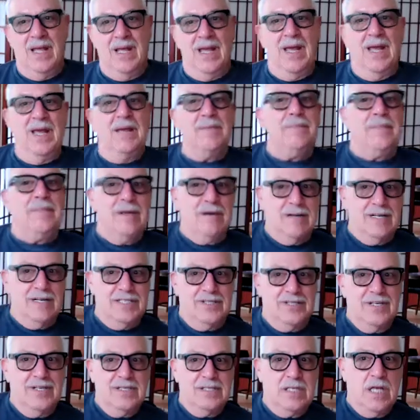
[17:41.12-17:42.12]
And Mary
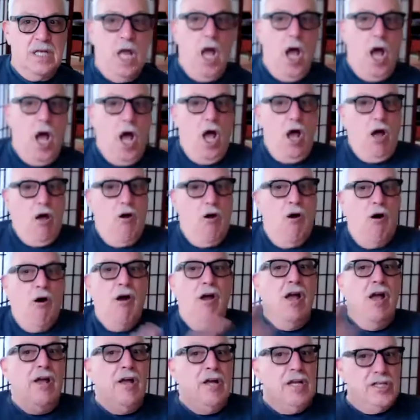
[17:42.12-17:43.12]
says, "Oh,
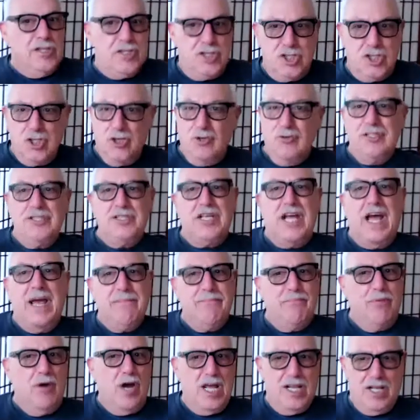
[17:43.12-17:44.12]
as soon as I
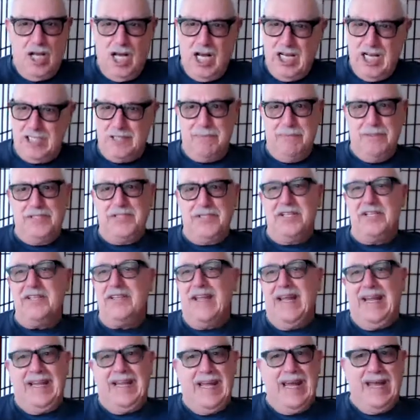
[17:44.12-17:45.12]
brought hospice in,
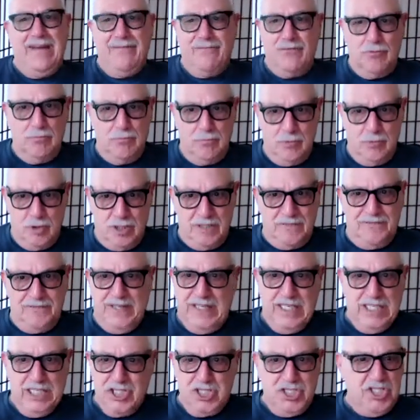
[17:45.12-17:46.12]
they gave her
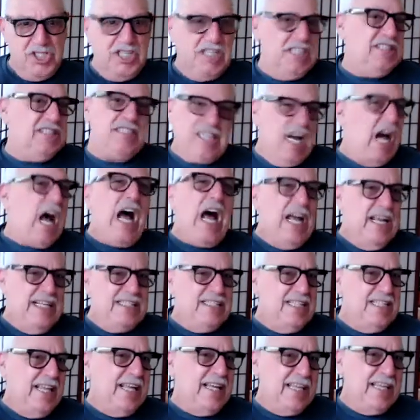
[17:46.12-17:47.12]
morphine and she died.
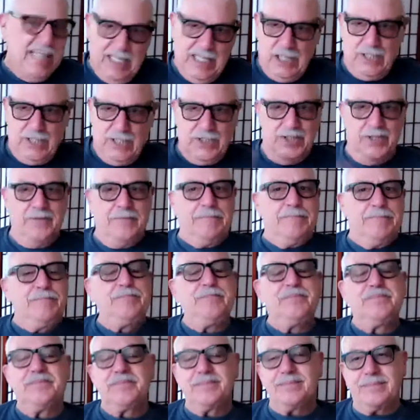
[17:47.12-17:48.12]
They killed her."
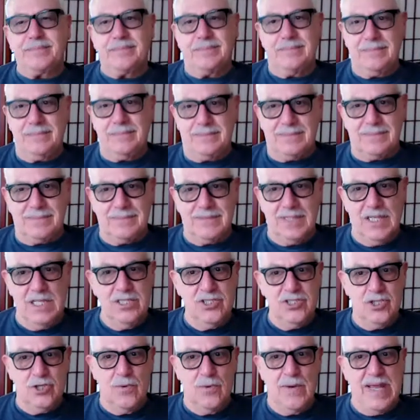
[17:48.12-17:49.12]
And
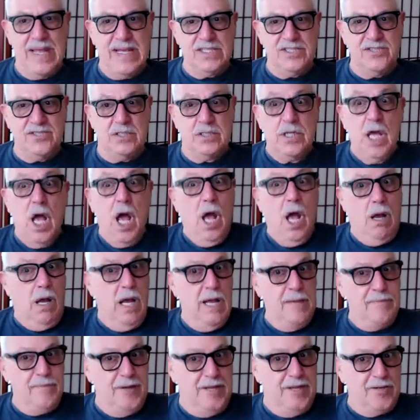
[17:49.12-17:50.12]
Joanne said, "Oh,
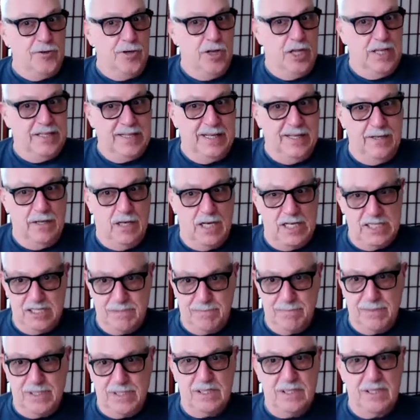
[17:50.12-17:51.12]
I better not get
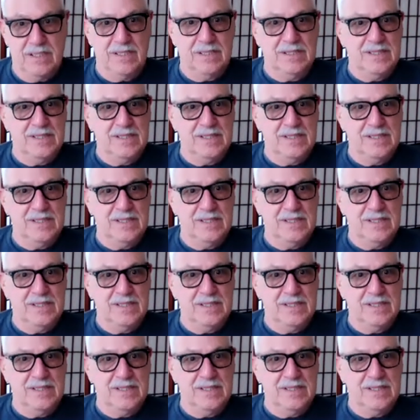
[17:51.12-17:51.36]
hospice."